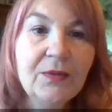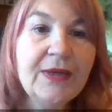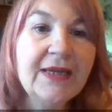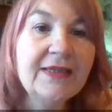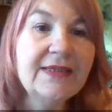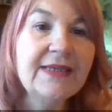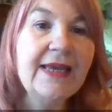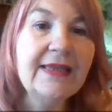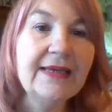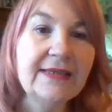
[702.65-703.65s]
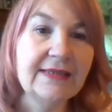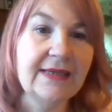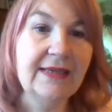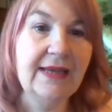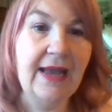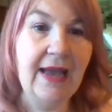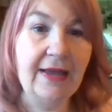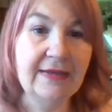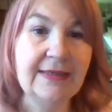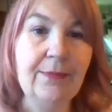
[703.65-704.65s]
We can see this in the
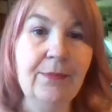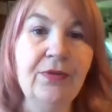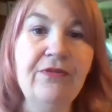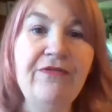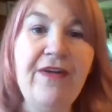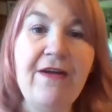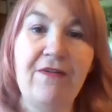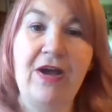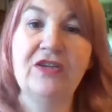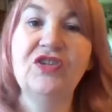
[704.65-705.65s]
symbol the Viv,